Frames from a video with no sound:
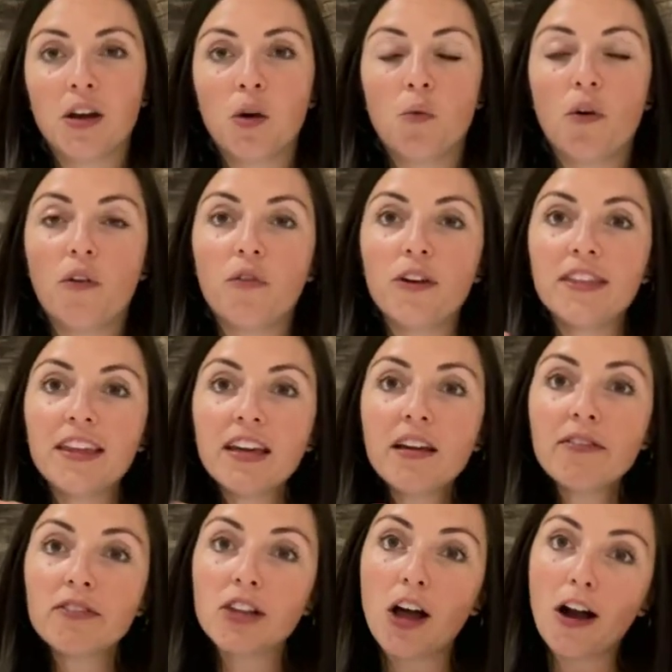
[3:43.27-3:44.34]
Well, if we think
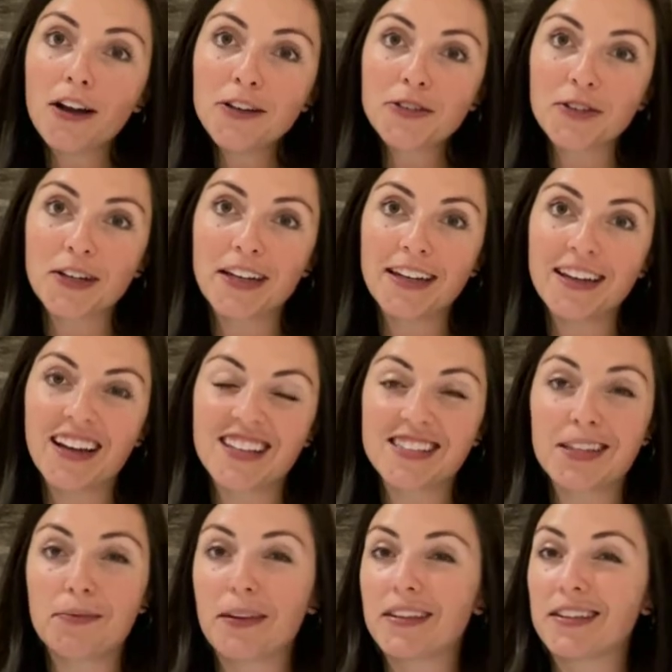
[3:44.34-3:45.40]
of laundry as
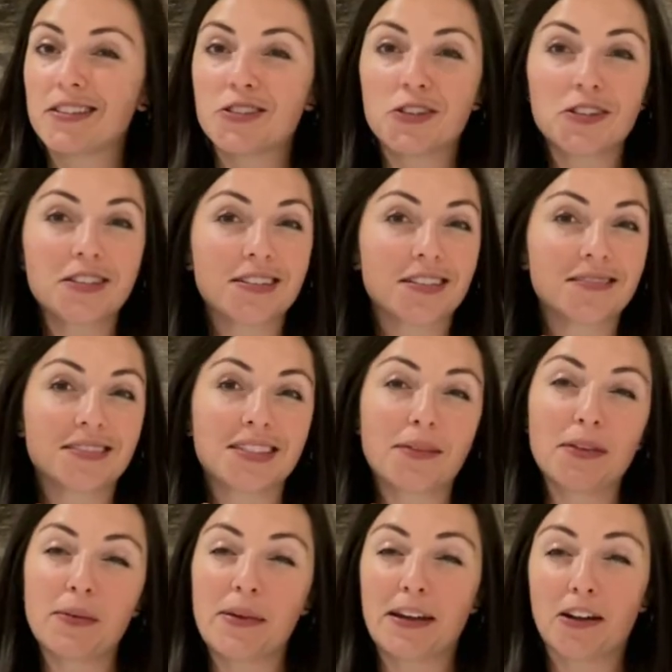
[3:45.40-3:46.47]
something that's just
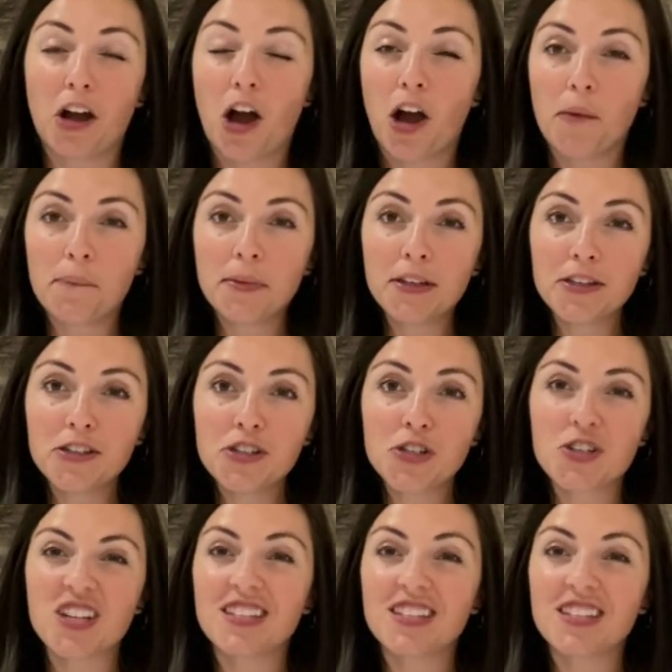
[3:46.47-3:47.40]
something to be accomplished,